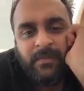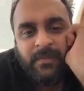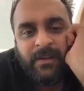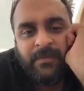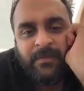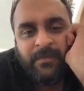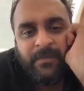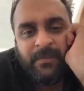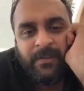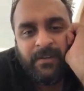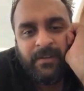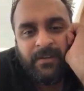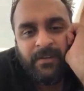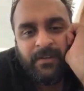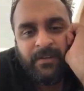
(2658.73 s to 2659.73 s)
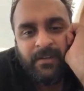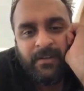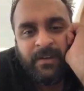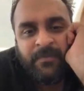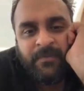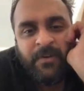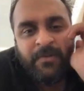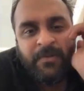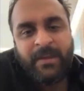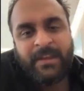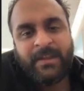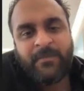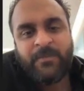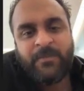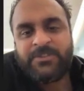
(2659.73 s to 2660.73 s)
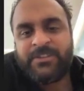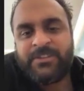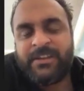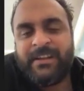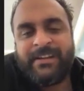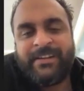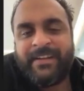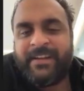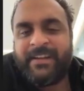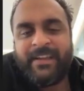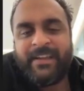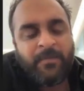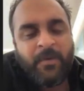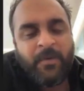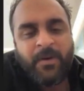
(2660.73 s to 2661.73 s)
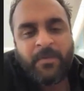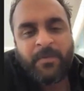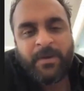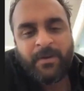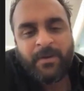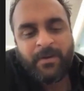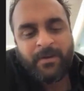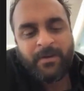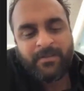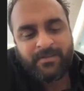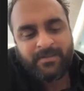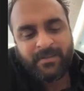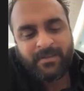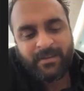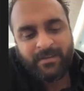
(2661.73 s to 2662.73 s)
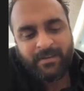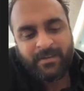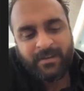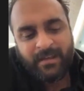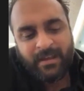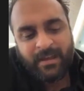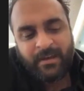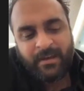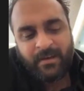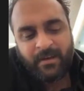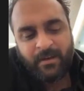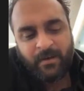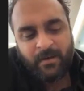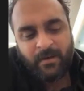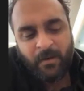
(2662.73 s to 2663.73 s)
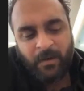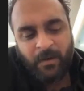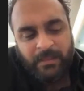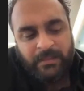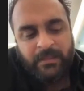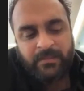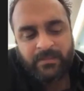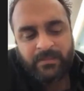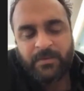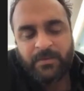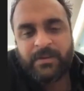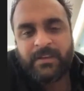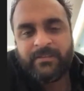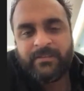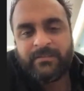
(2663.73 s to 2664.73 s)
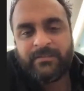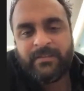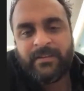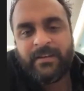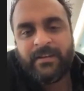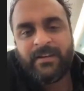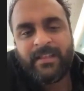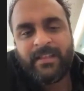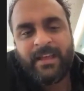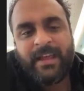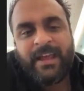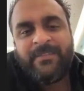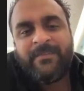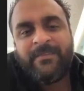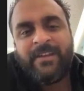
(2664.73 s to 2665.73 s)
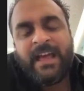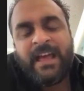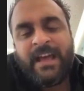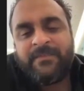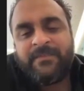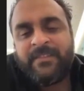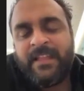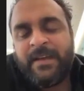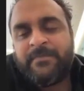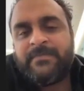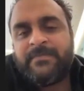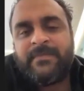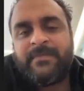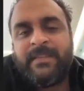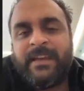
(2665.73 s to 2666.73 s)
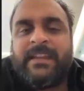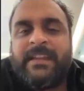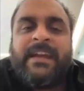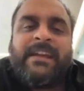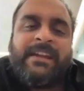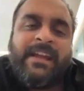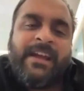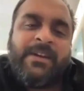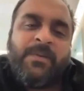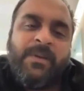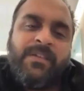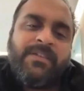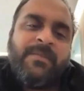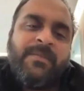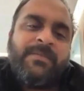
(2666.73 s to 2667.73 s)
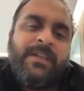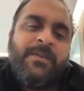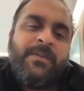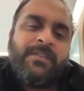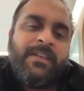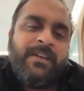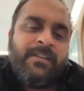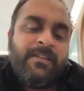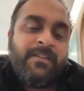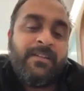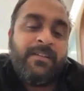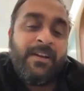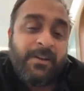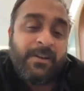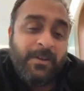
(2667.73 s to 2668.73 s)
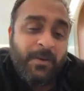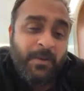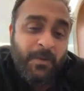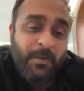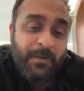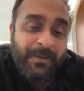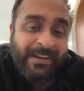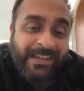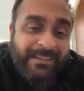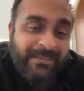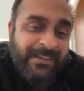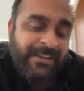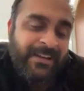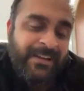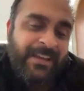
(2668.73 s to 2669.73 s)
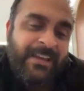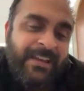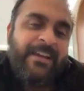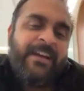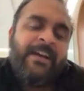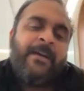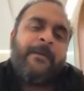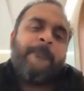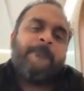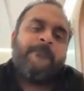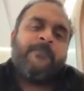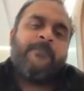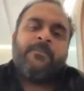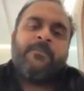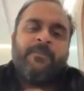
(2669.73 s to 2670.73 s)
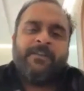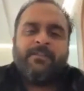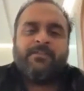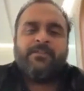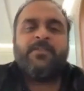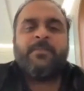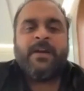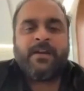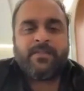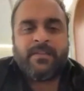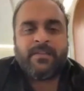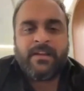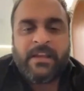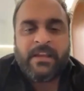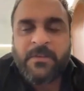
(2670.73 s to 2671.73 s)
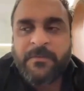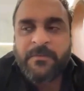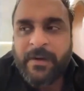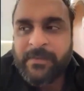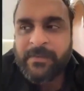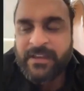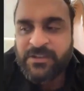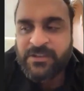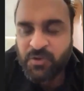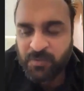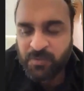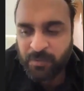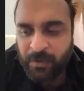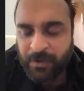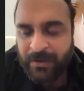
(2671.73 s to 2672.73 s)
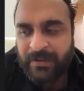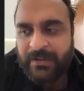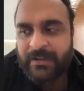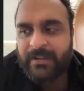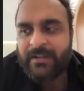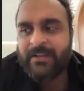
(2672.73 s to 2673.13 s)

So it won't be an emotionally draining book, because in all these stories, the end will have them in India doing something or the other. Recently, one of our rescued Pakistani Hindu family in Jodhpur,